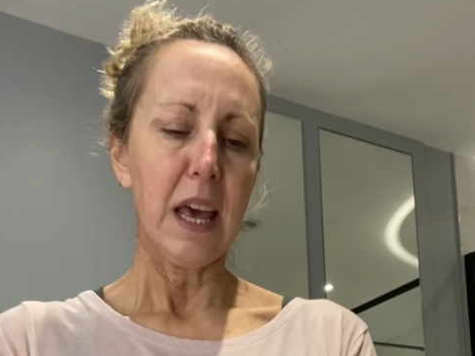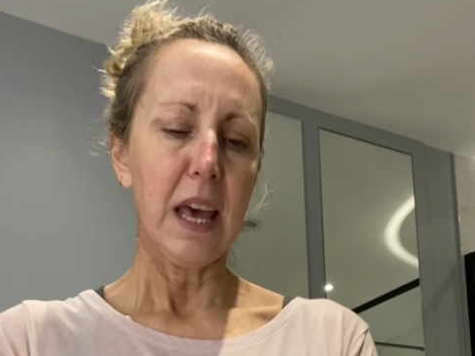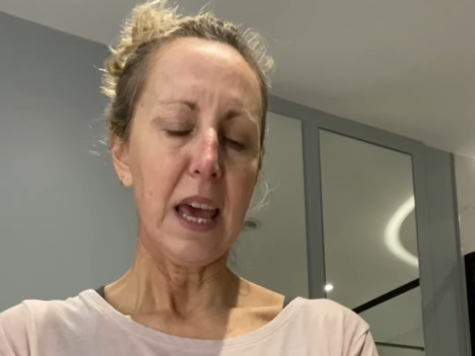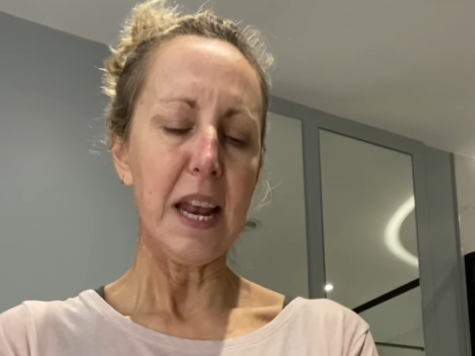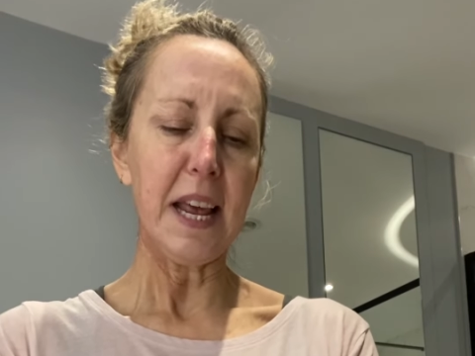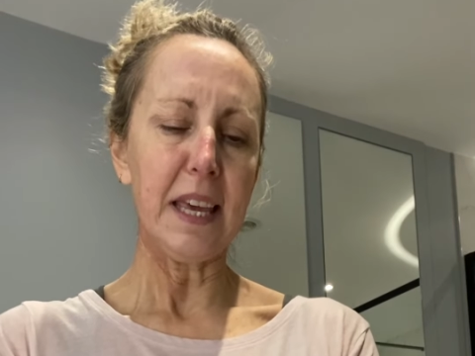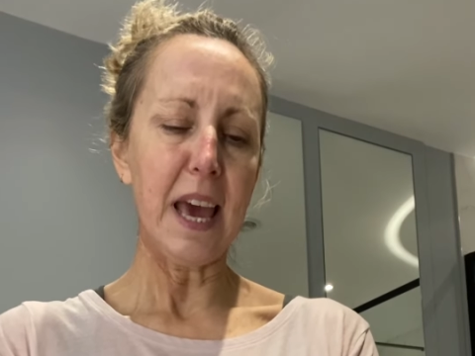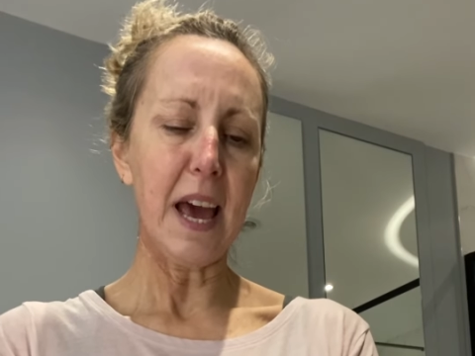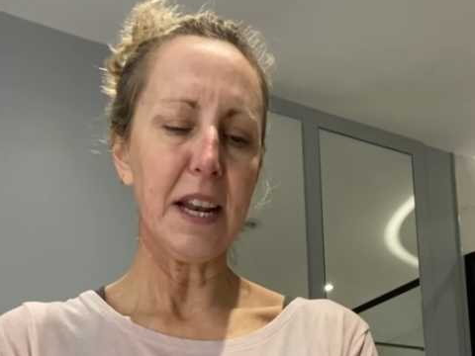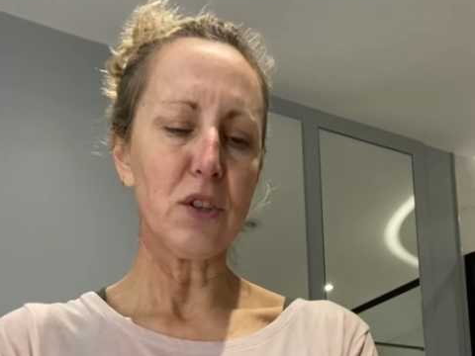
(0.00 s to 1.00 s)
And
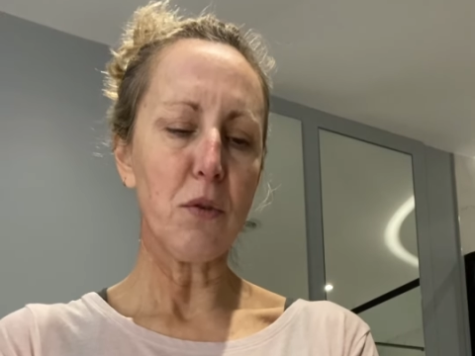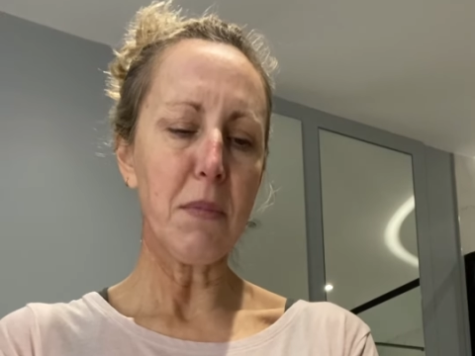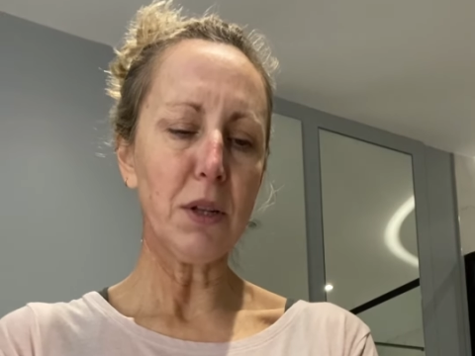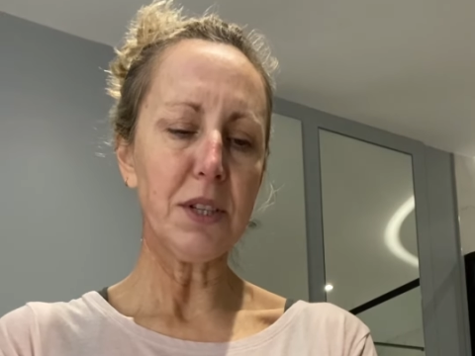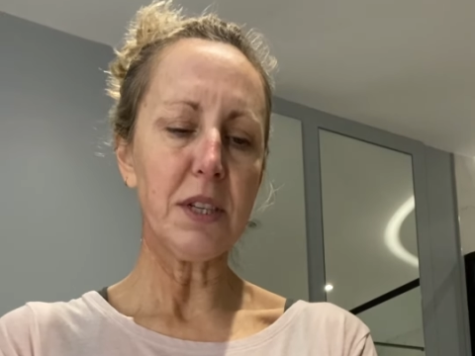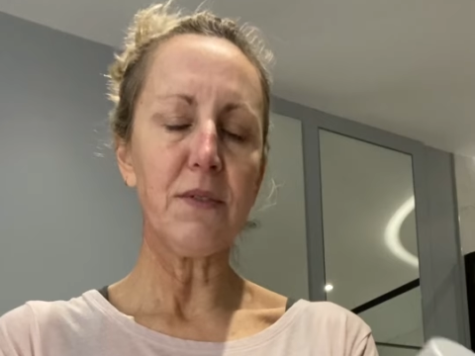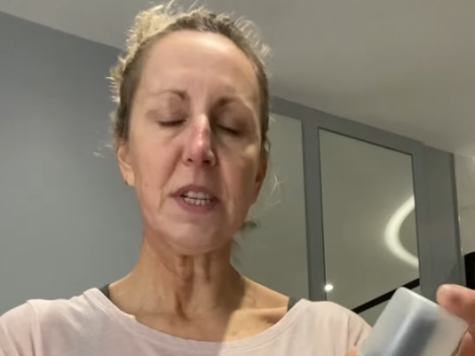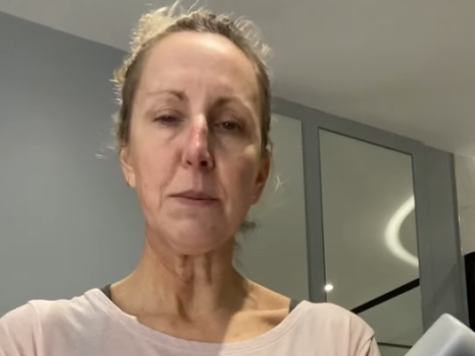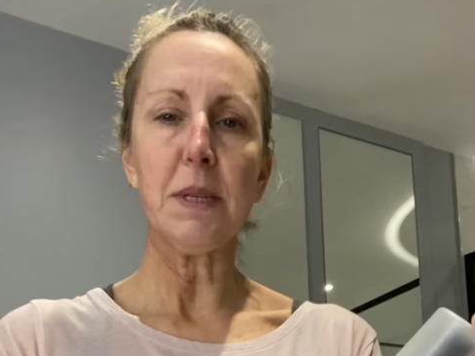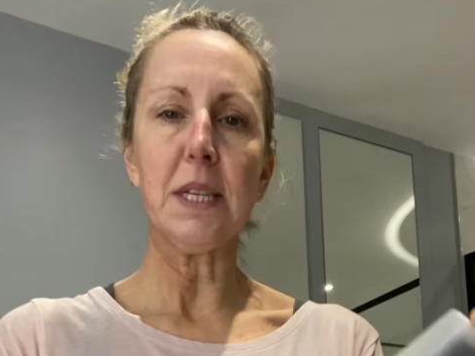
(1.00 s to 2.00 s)
it's got
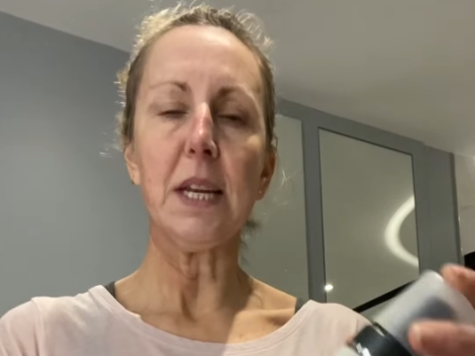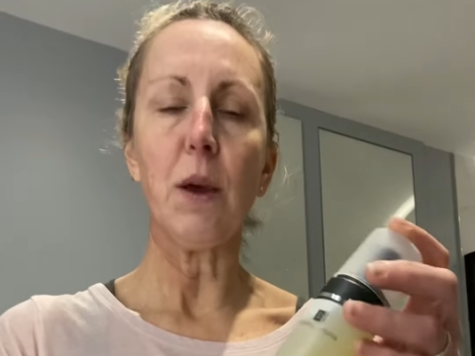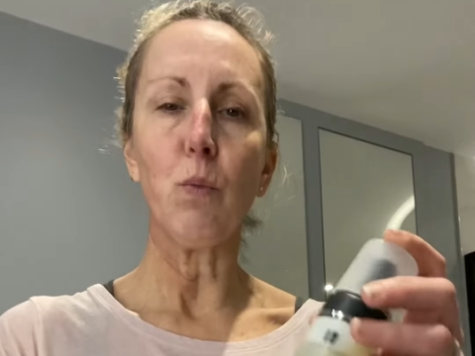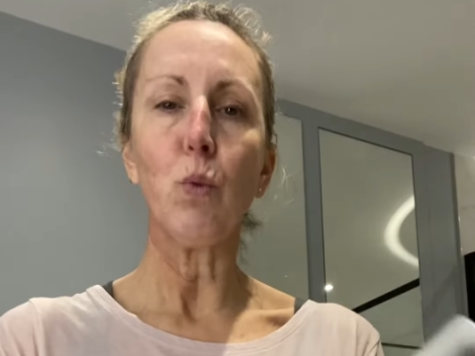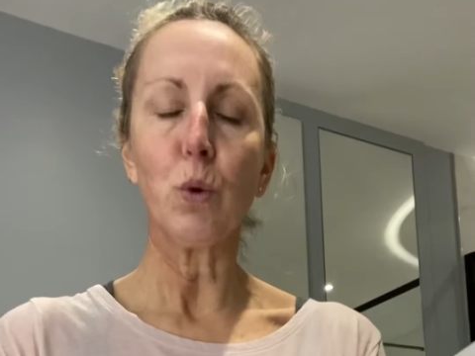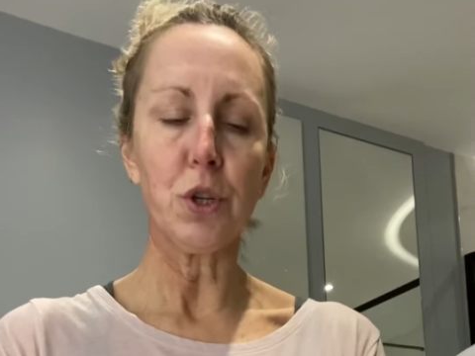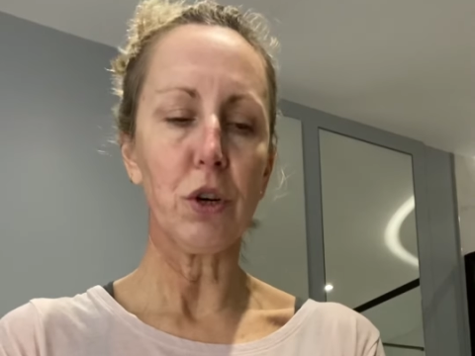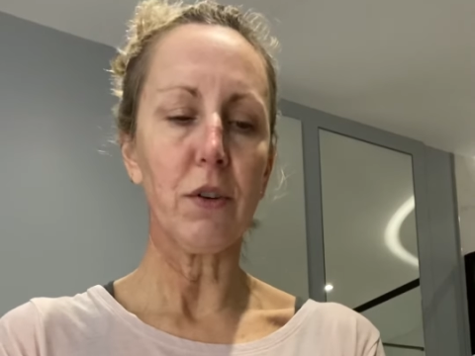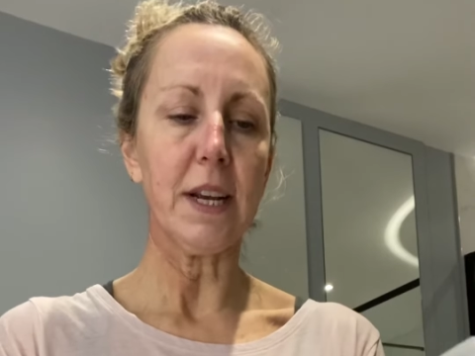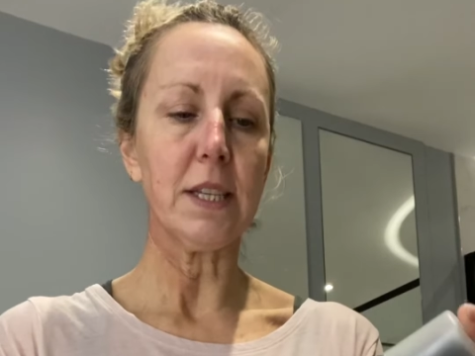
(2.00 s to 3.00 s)
multivitamins in it and watercress,